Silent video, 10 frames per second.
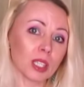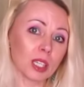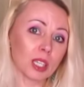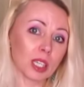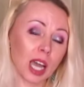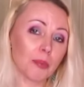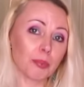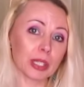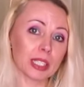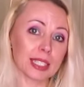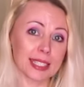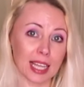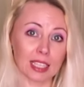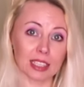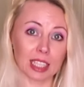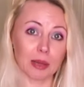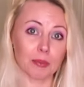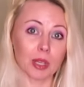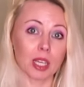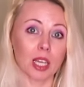uh, company is selling
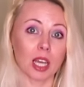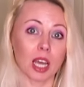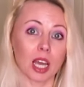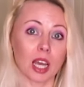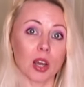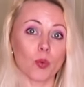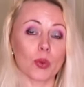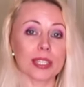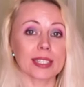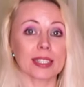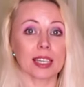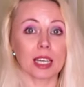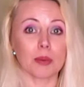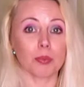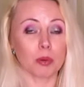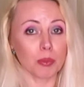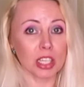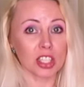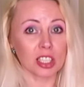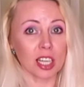them uh, with the
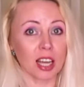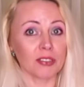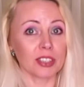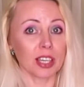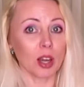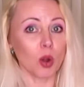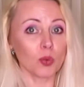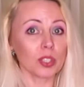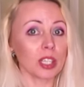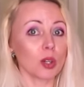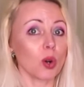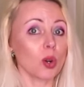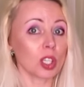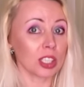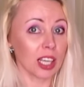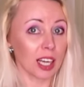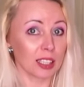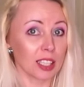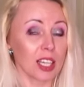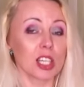permission of the owner or
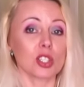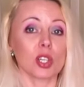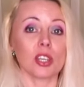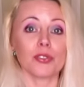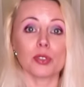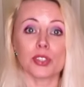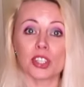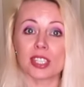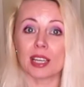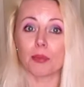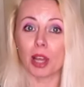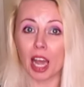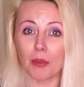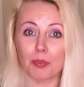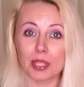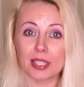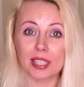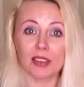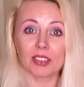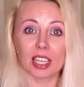not so if you see some copies
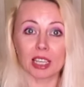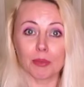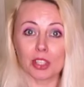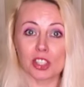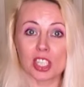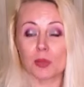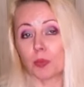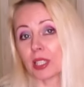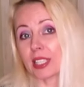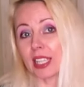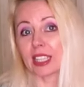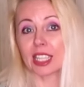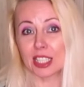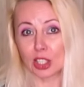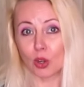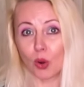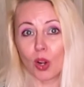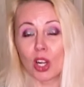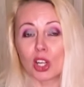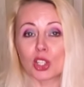of the images please let us know
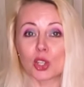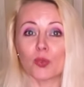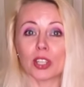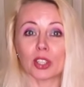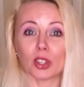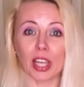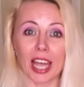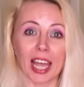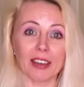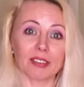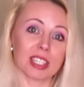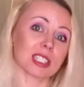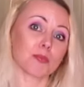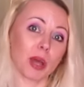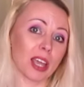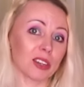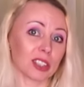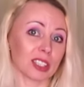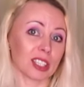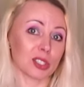so we don't have this
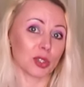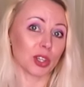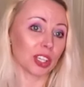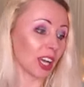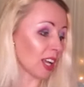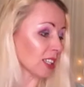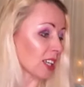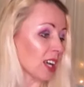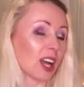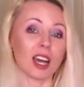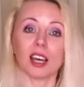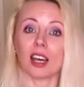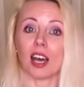pirating that's going on uh,